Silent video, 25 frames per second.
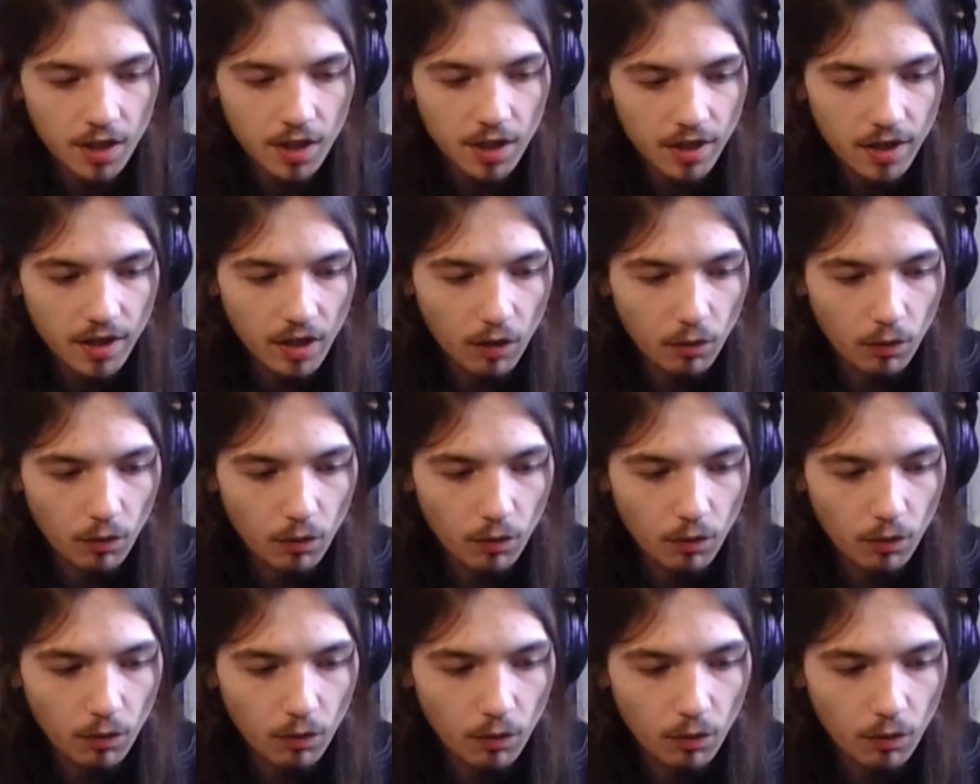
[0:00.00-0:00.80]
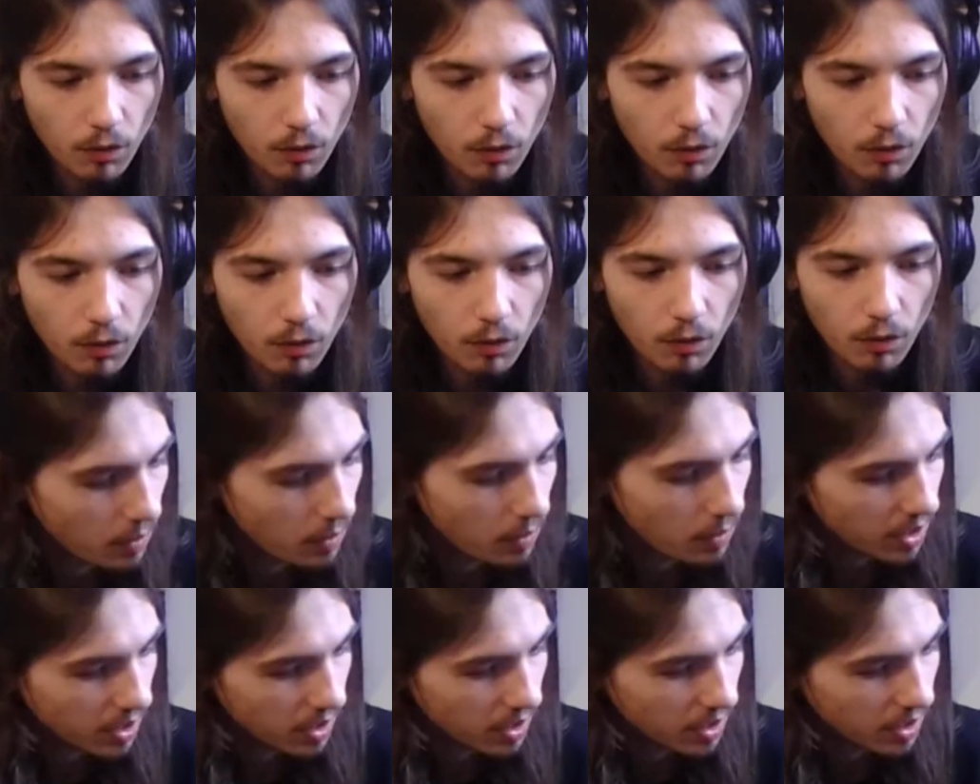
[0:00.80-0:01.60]
really nice
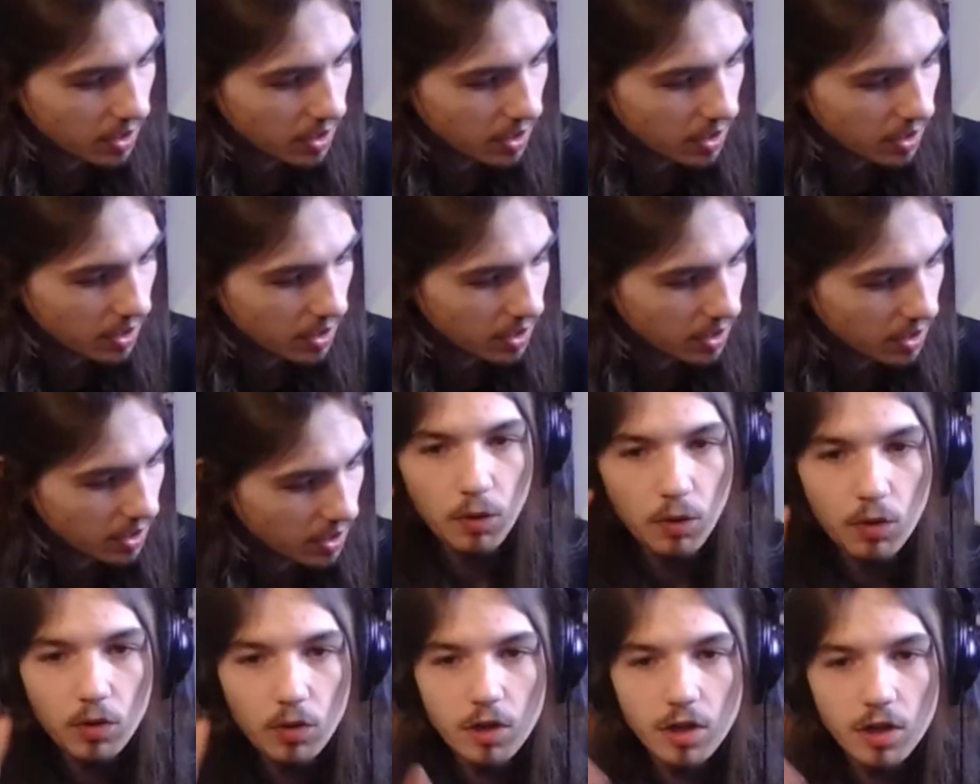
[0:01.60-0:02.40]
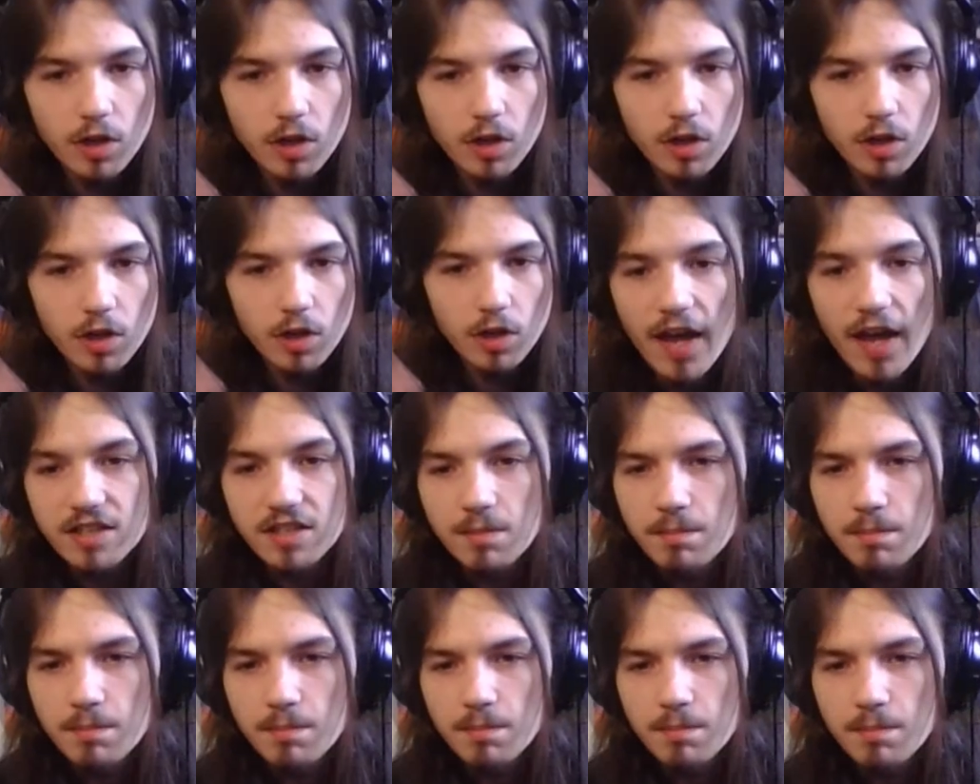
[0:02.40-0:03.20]
sounding effects board that has a
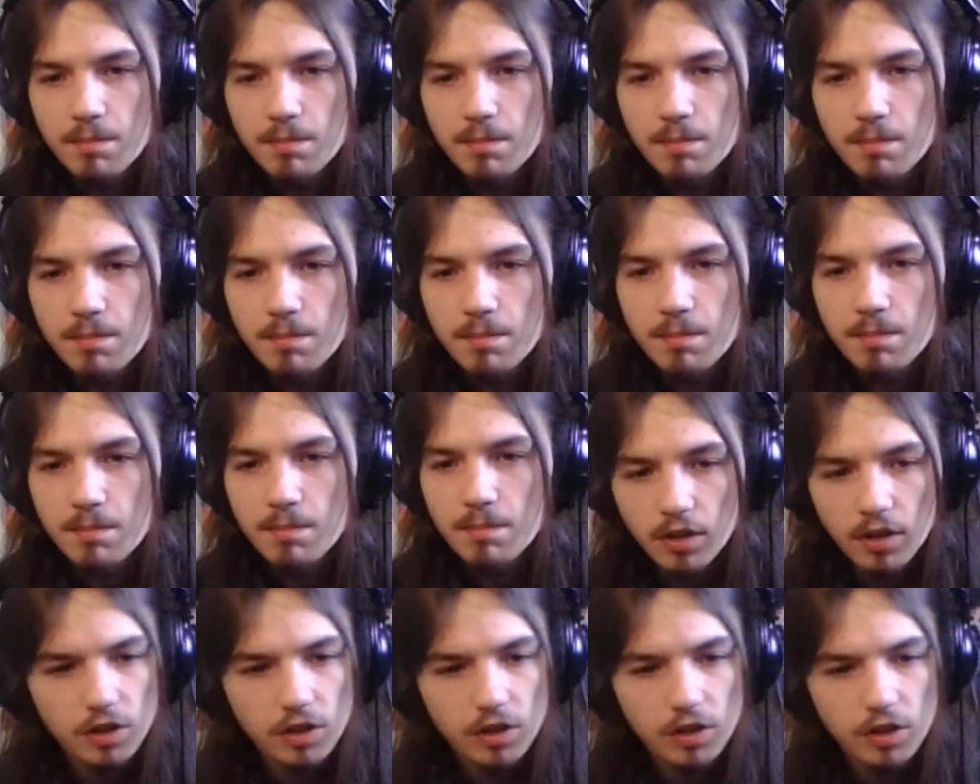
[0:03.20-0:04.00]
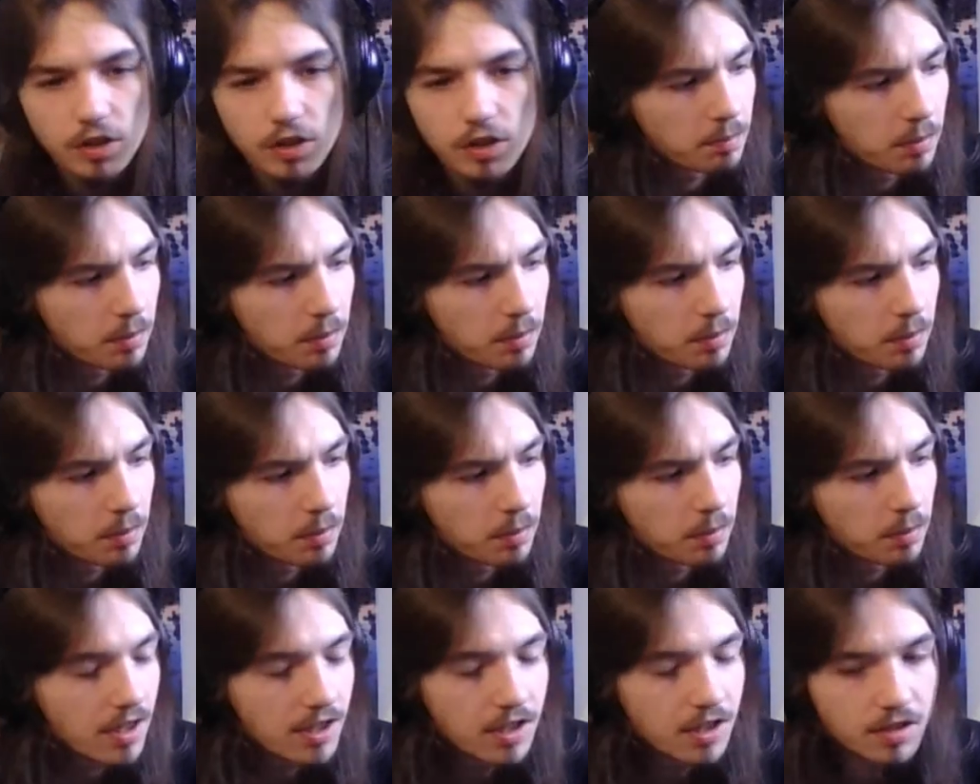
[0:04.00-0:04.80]
main out, you can just plug it
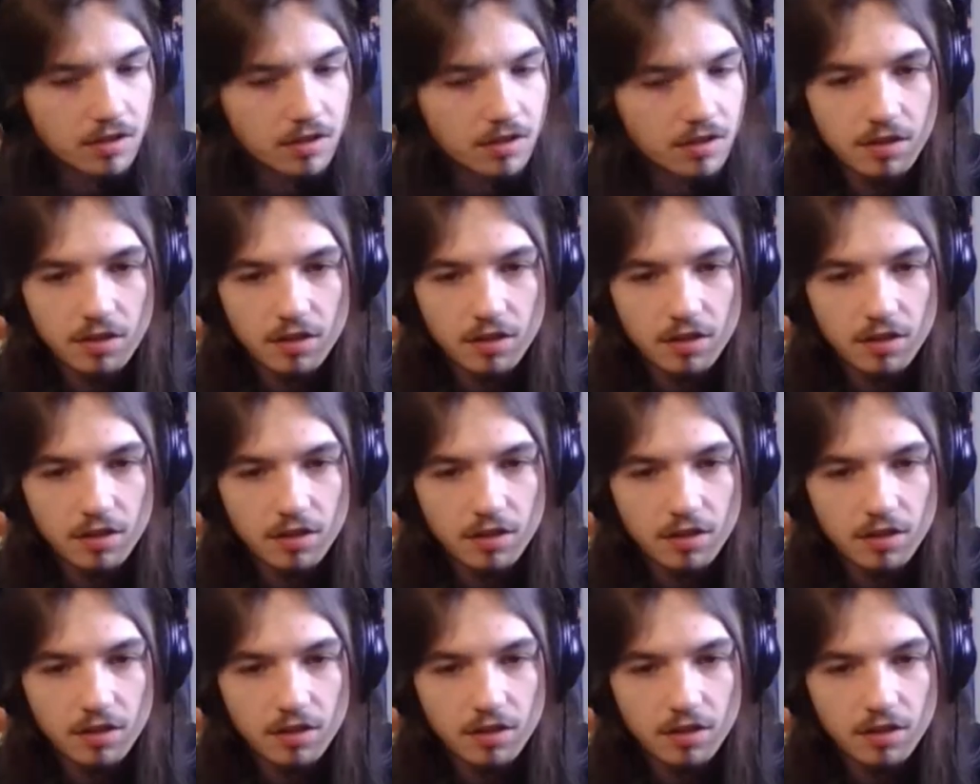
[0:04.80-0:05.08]
right in.